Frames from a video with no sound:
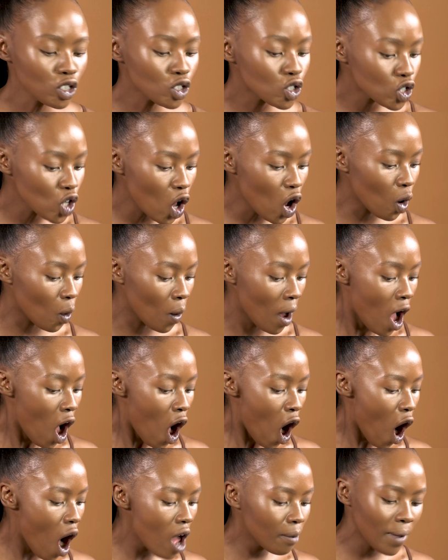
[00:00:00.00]
So,
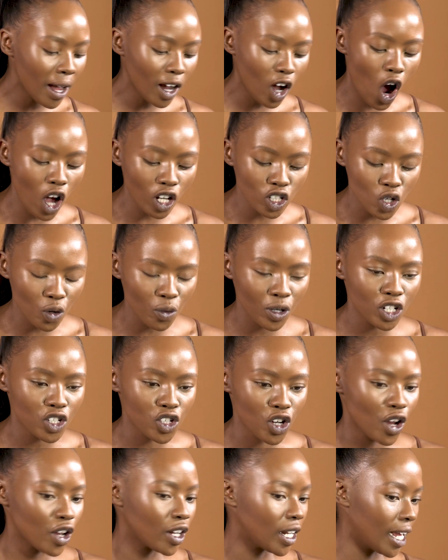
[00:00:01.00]
on my contouring
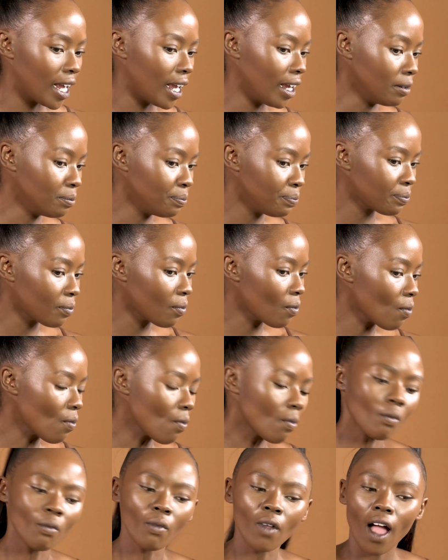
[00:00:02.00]
journey,
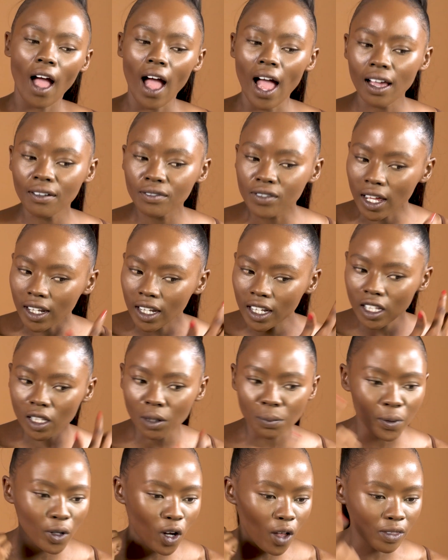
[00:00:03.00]
I've done a
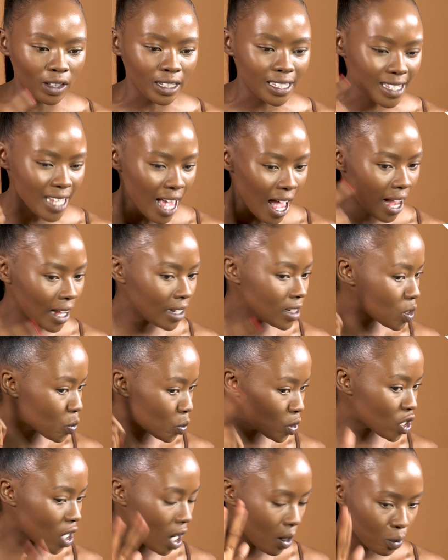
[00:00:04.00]
little bit on the sides,
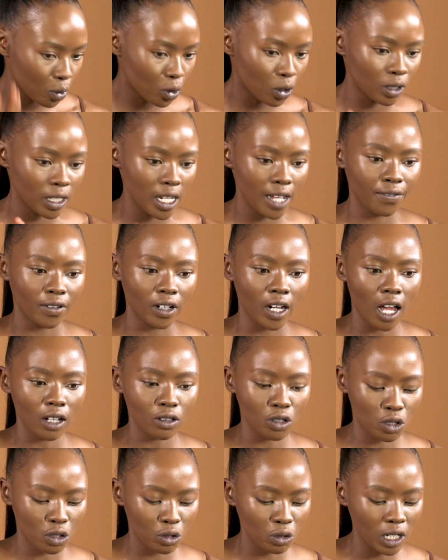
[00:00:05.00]
which I will level
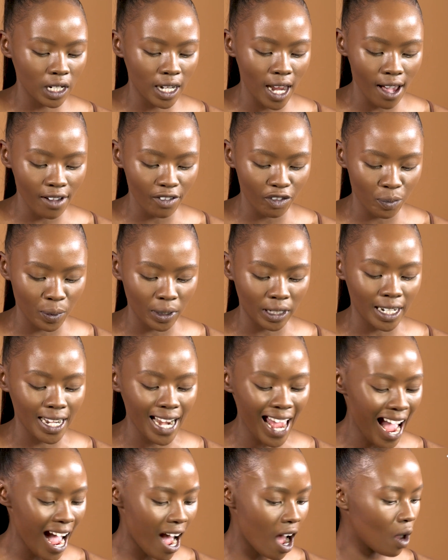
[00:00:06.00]
out soon enough, but
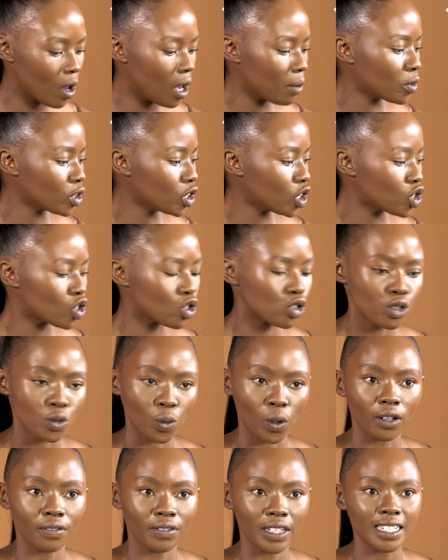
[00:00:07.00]
now I'm going to
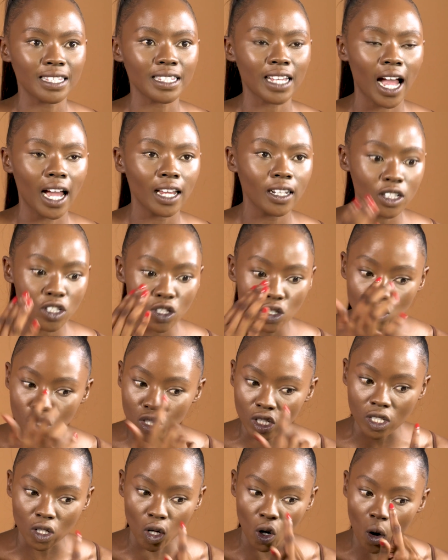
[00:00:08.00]
choose one of these colors to
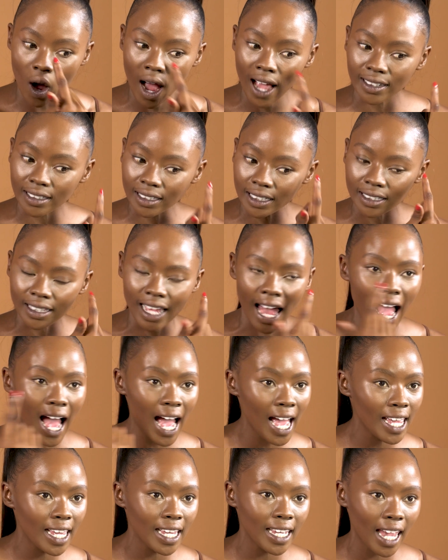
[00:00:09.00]
just go underneath the eye